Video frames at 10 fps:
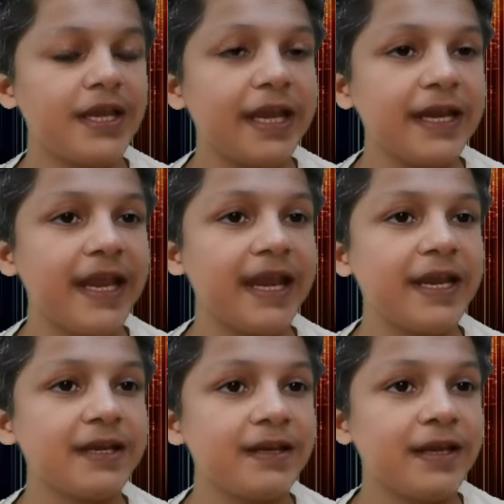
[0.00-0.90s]
in
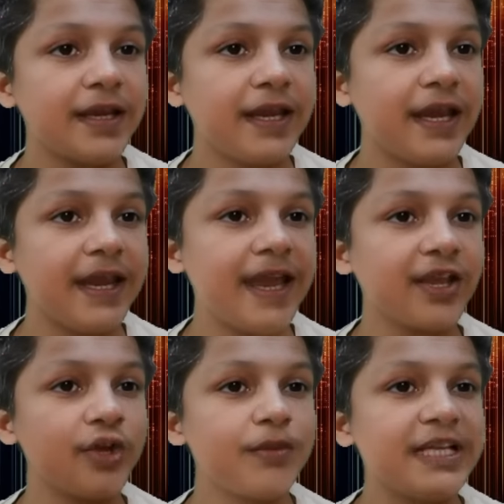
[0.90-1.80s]
an
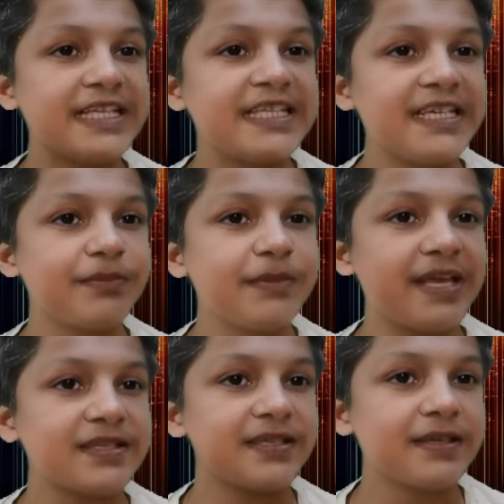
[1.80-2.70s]
accumulating
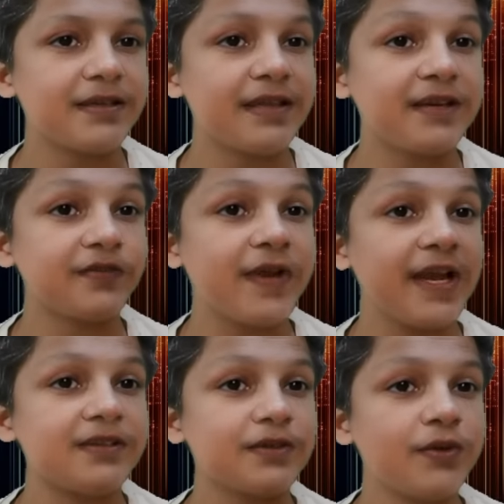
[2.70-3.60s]
mess that
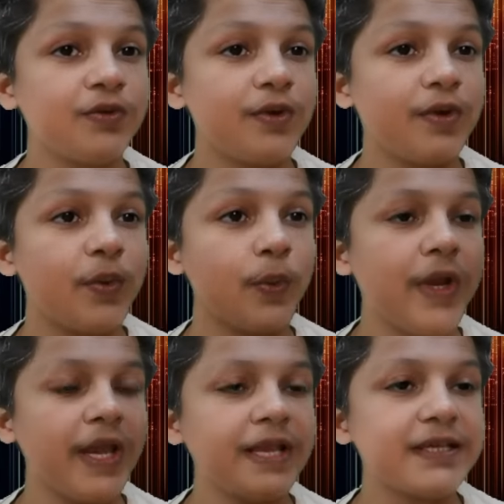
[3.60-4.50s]
finds you
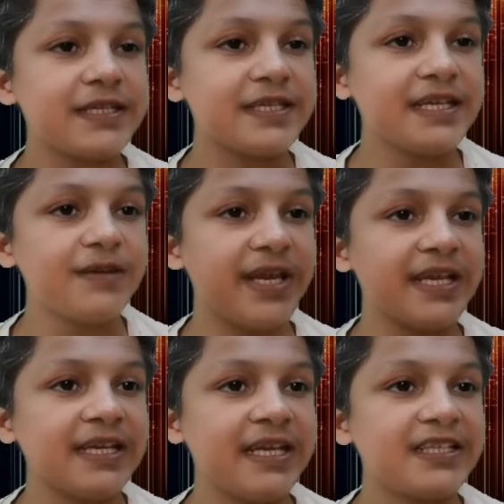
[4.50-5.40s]
waist deep
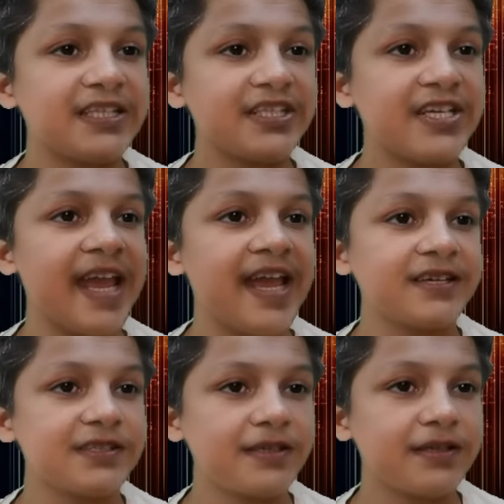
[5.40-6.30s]
in
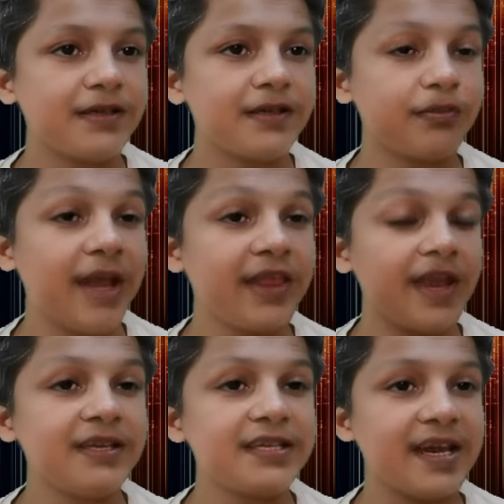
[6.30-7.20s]
trash by the
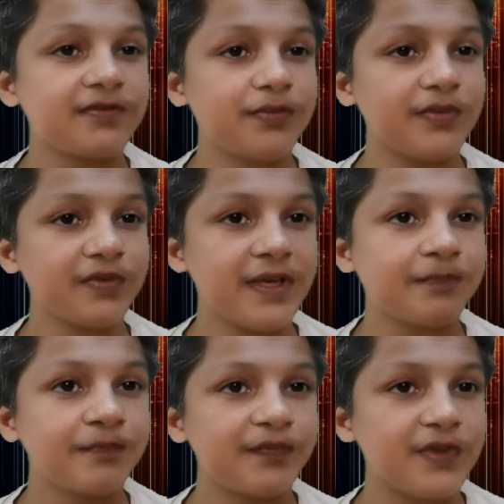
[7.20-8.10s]
end of the movie,
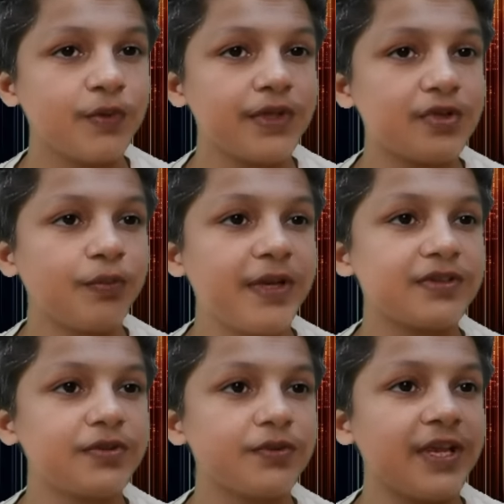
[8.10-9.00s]
so which opens
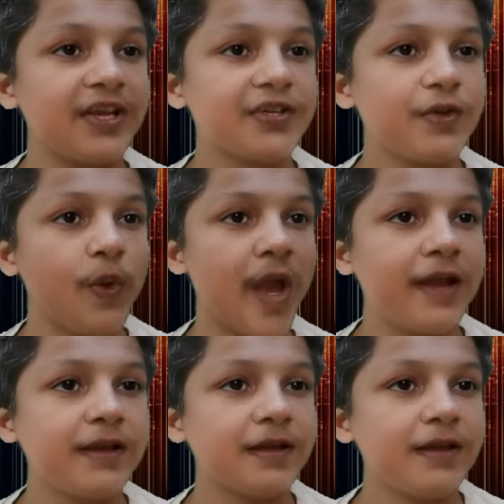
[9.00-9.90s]
today nationwide.
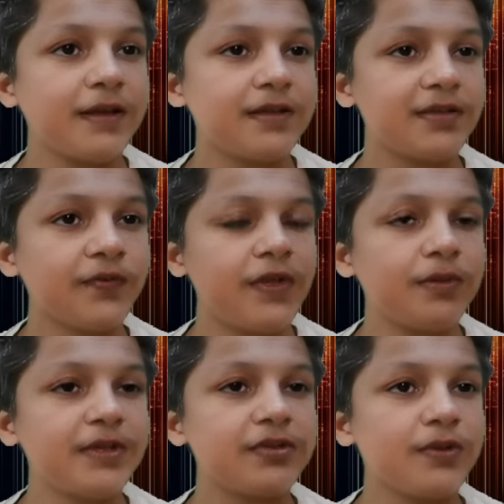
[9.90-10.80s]
So the film
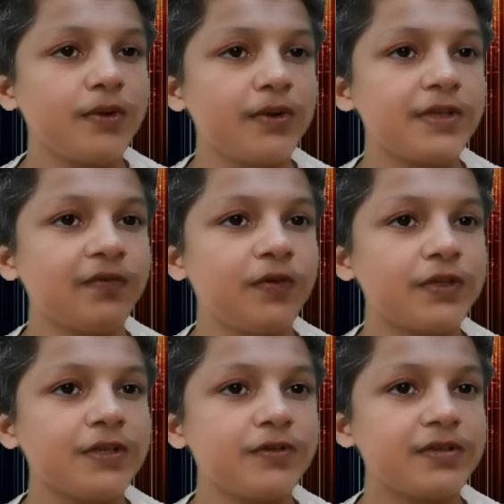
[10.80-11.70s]
is so
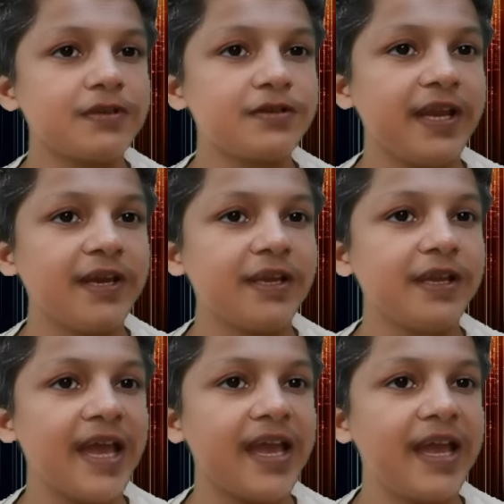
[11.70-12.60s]
devoted to sustaining a
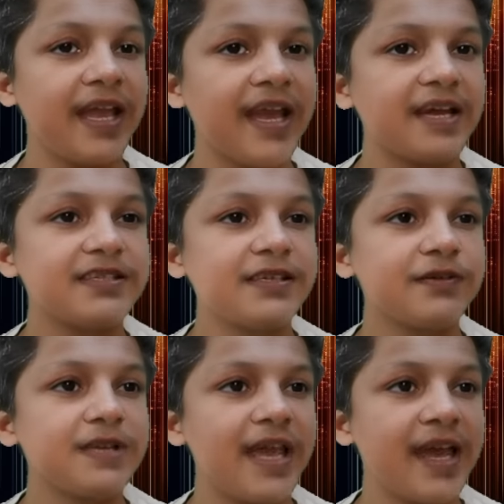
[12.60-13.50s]

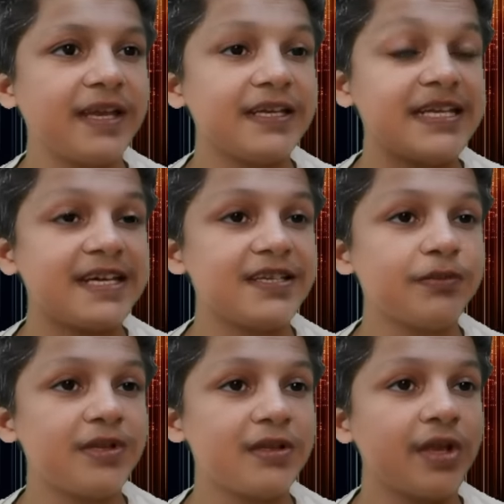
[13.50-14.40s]
continual high
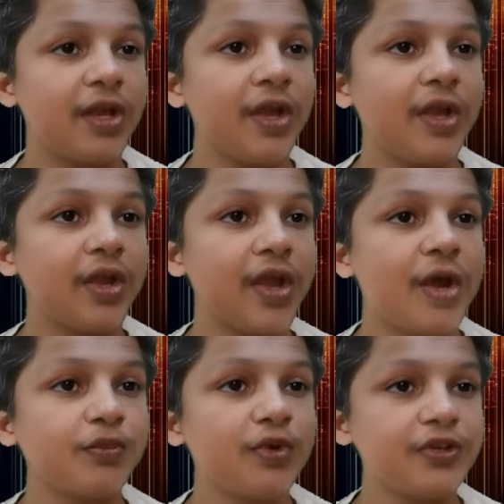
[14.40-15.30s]
decibel
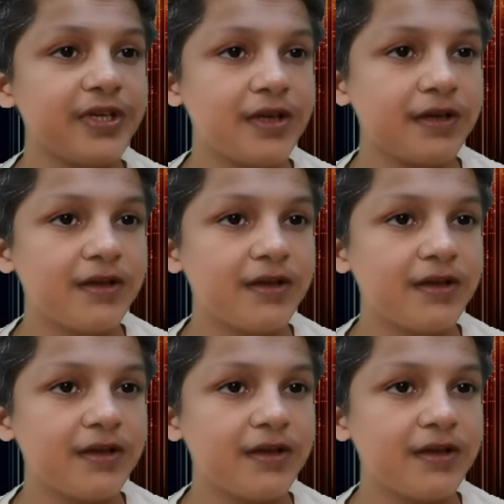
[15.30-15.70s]
commotion